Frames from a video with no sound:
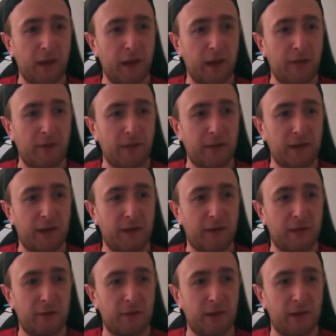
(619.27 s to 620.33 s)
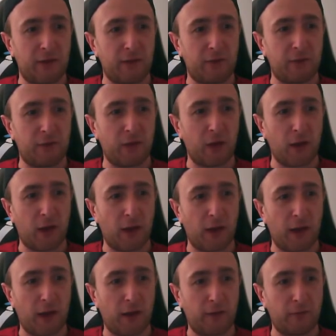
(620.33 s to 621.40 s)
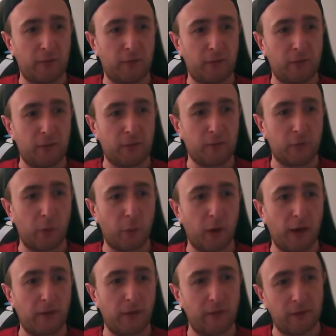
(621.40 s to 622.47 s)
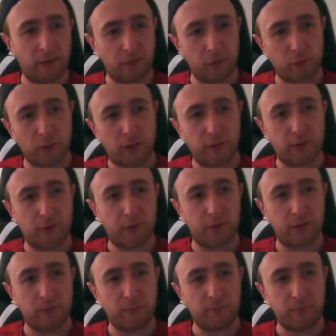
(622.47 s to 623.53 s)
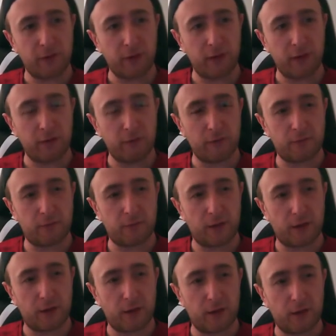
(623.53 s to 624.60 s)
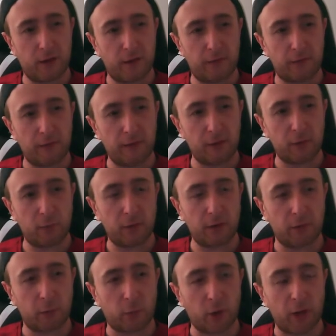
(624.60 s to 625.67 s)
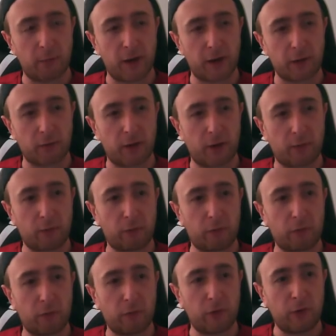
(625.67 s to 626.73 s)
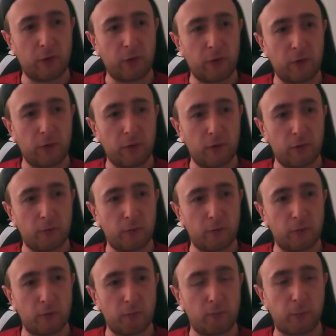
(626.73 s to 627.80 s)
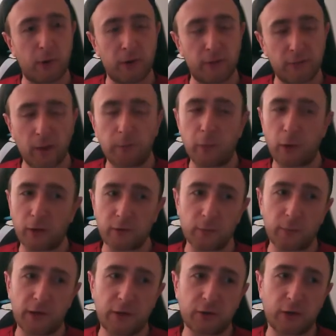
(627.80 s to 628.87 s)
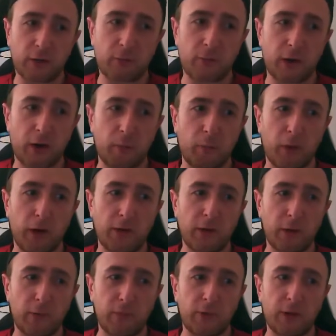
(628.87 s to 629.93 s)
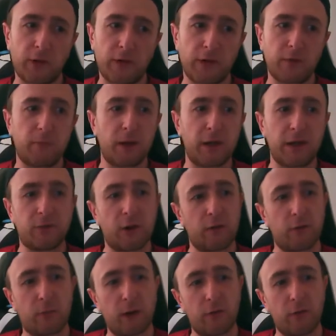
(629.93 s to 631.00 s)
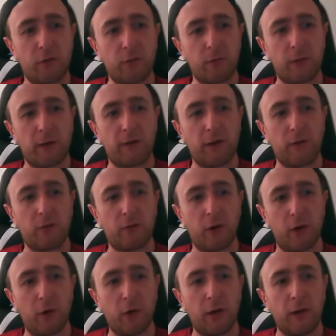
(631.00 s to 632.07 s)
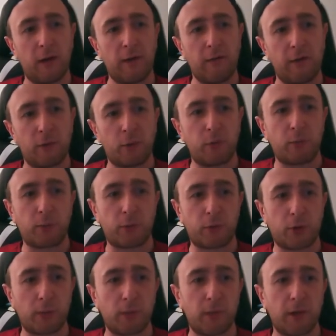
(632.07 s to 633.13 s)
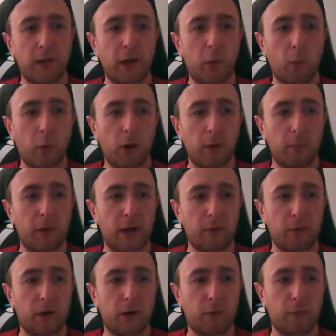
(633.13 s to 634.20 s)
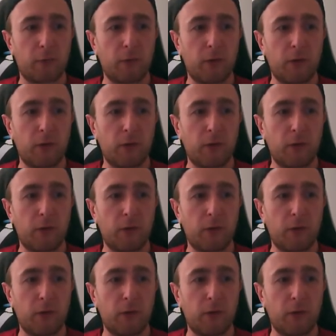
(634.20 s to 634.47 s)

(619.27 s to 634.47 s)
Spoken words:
And then, yeah, there he is. And the way that this is rendered is he'll be on a white background, possibly transparent, but I don't think I did many transparencies back then. So this was probably a white background.